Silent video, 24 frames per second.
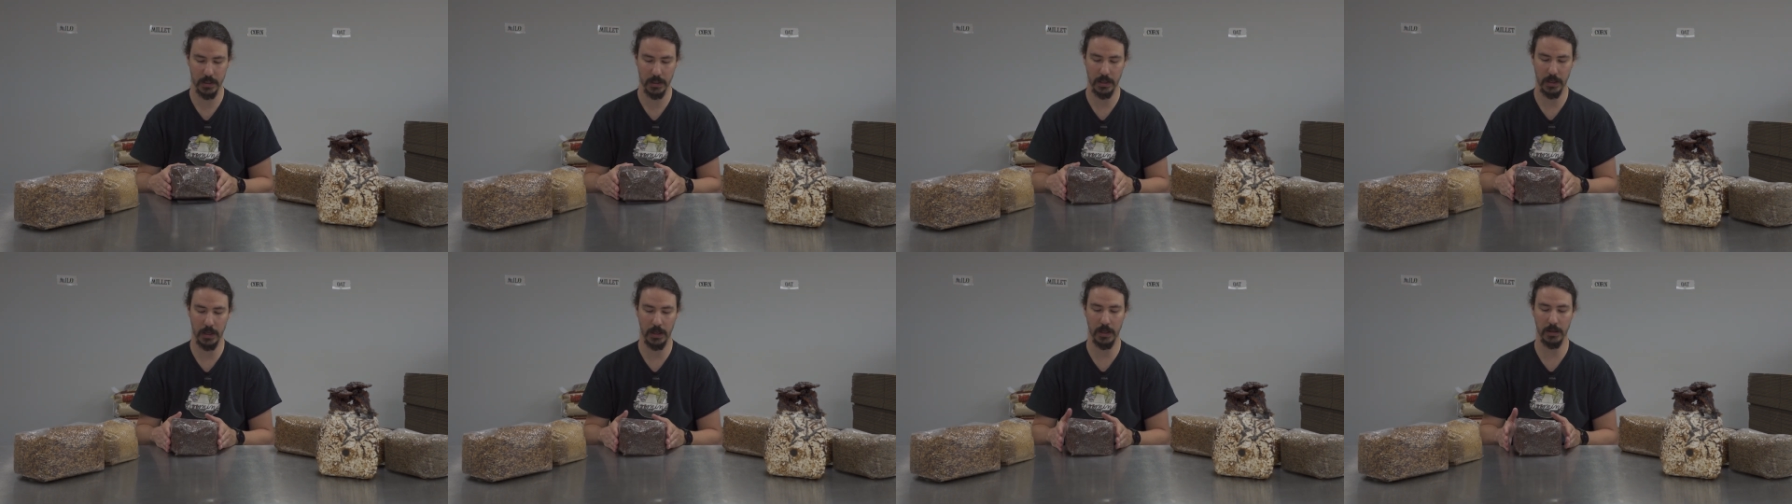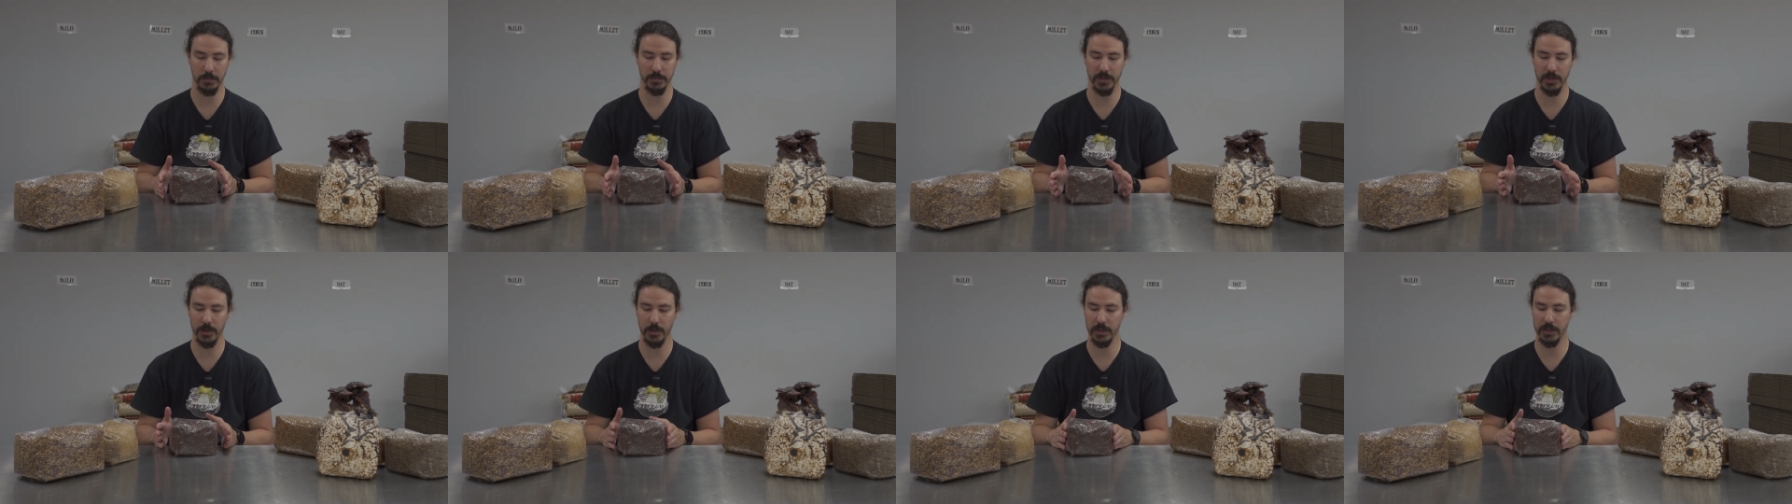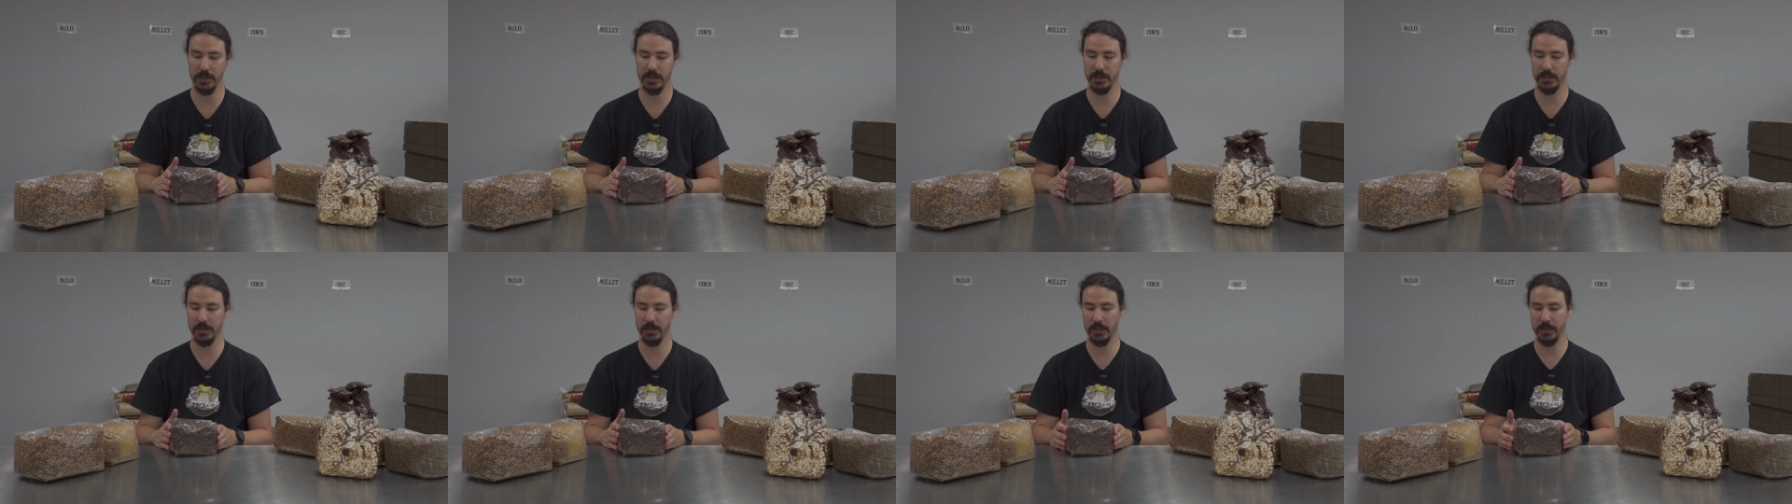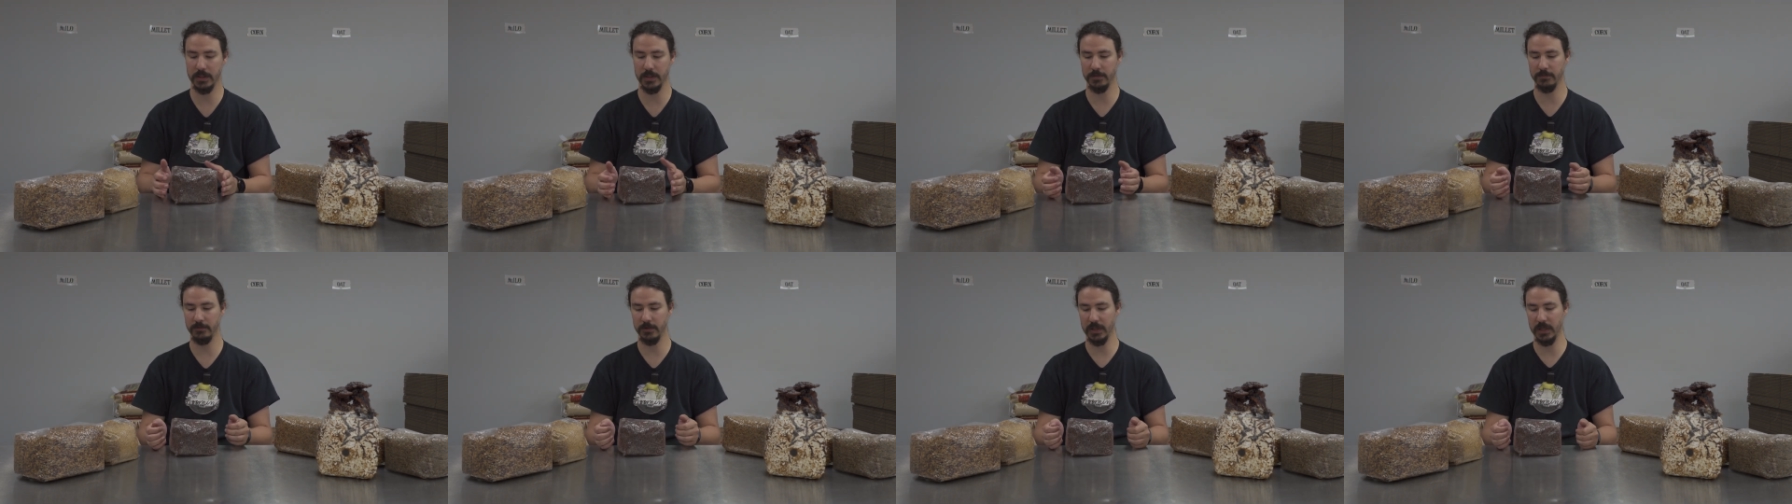Um, so it's,
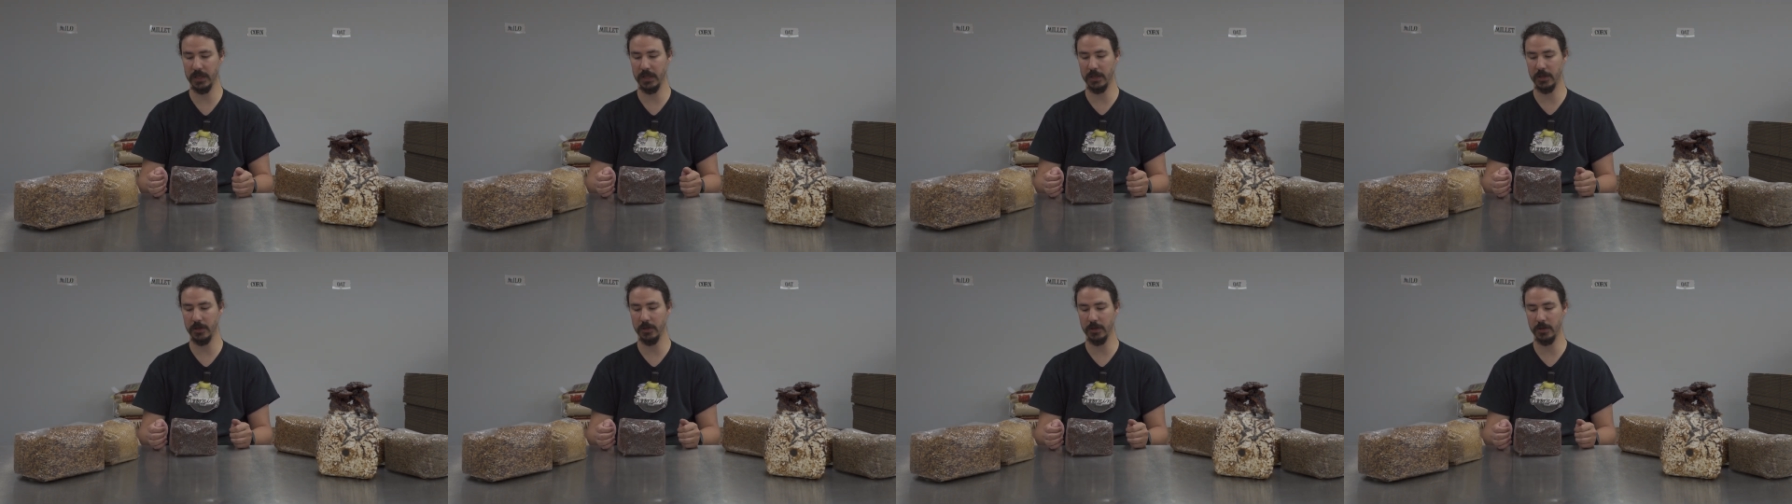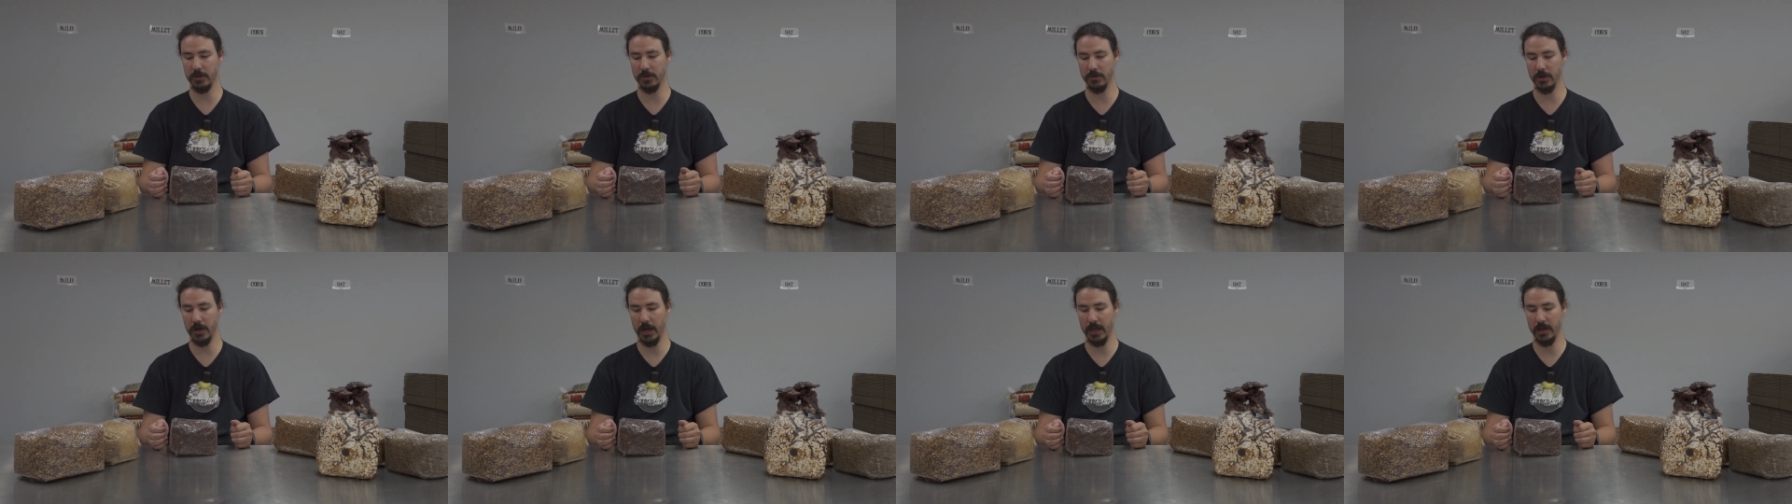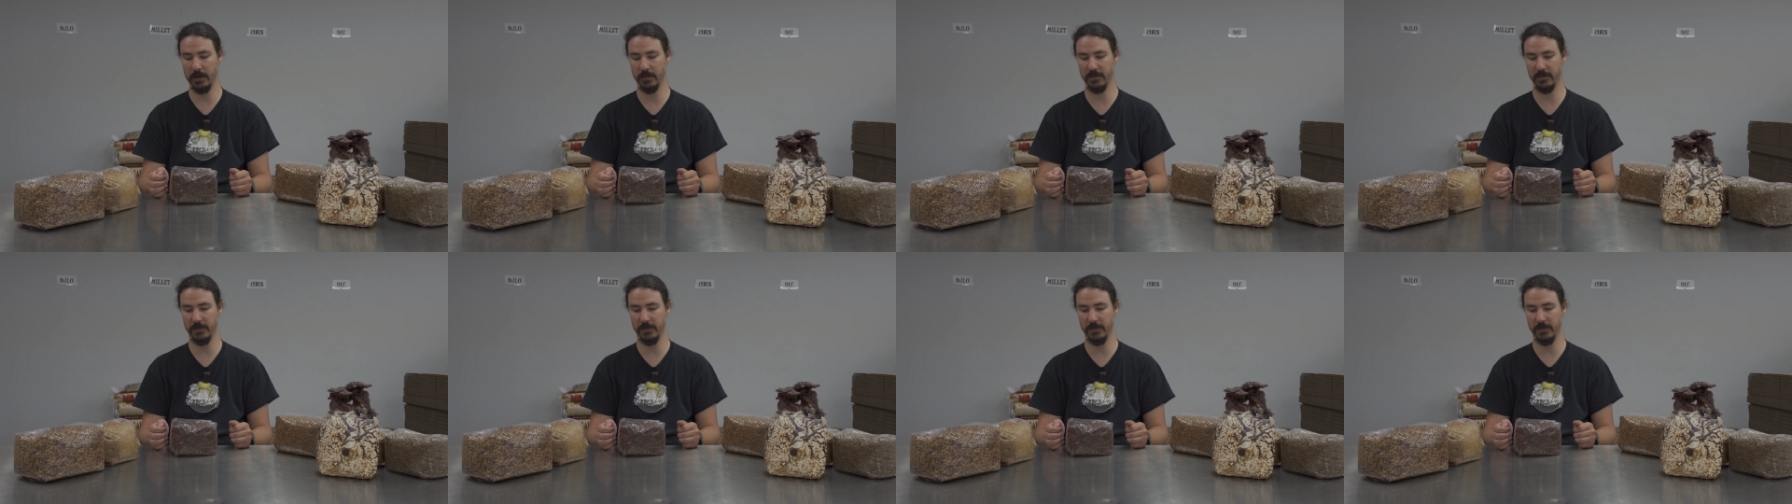it's a really good grain